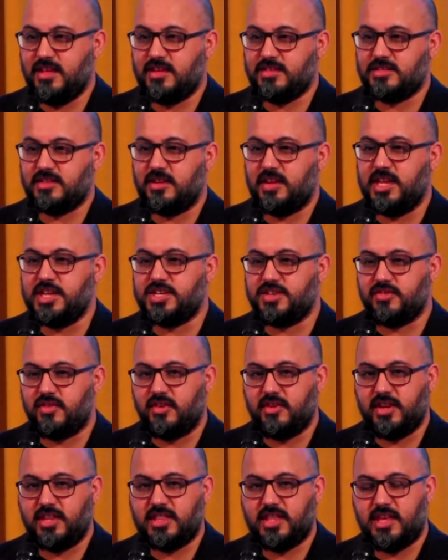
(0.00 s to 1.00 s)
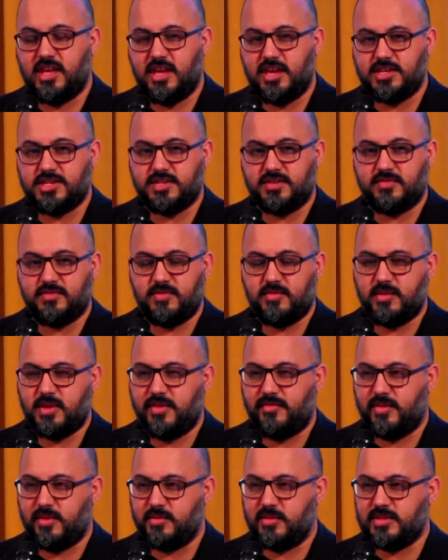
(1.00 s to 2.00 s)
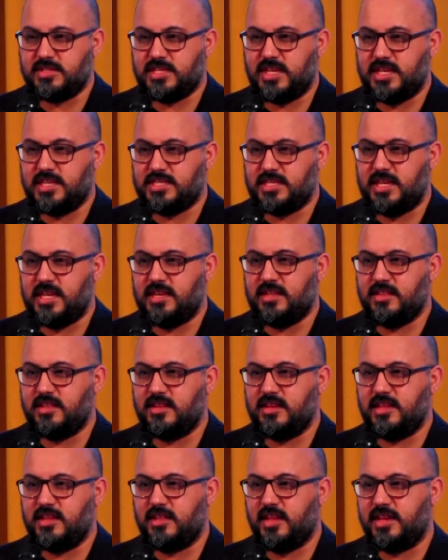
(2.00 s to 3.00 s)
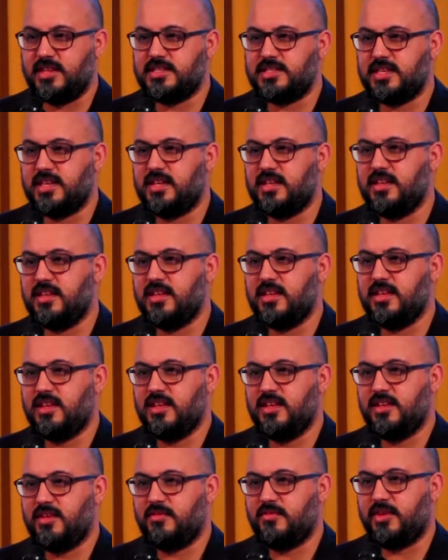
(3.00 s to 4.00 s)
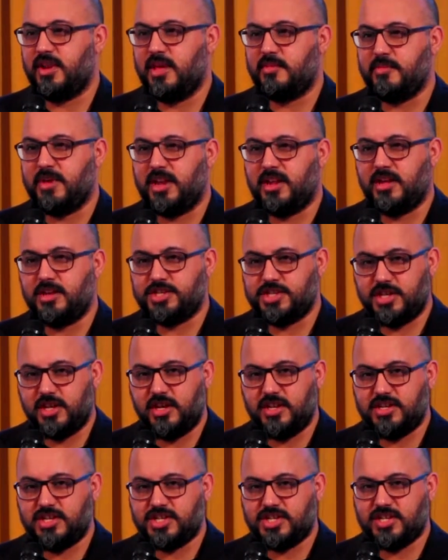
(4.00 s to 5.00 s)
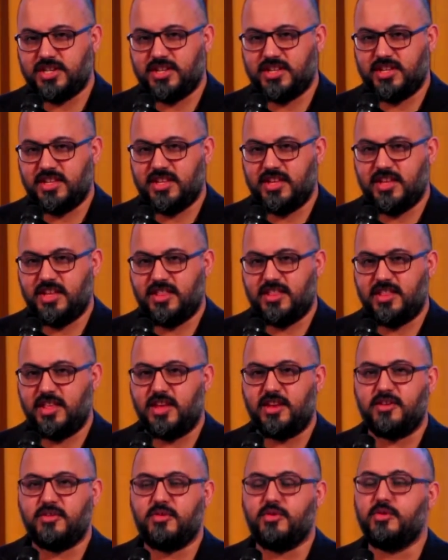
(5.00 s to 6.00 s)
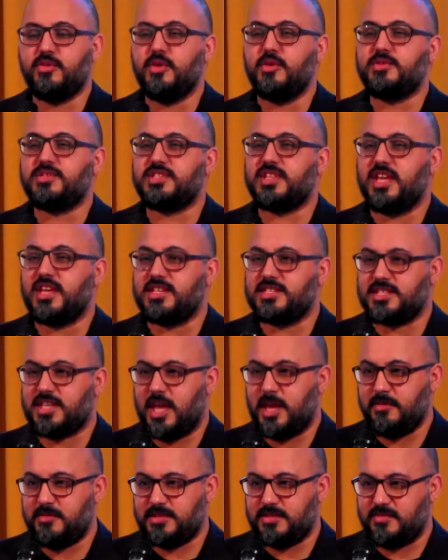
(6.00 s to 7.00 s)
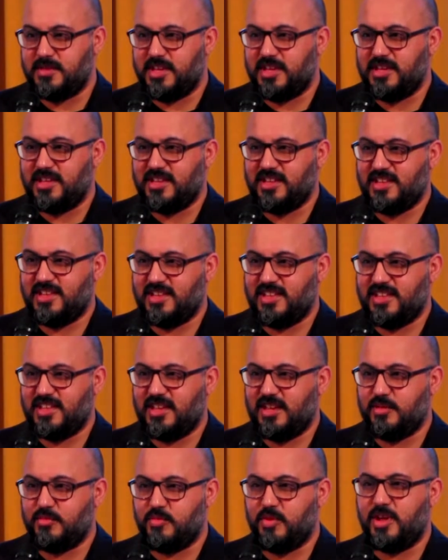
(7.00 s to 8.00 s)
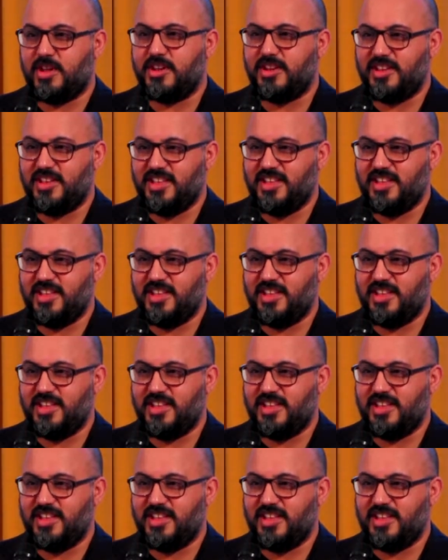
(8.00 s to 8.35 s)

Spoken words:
So later on, at the age of whatever it was, 18, nearly 19, when I met our church, then all those things came to me in one.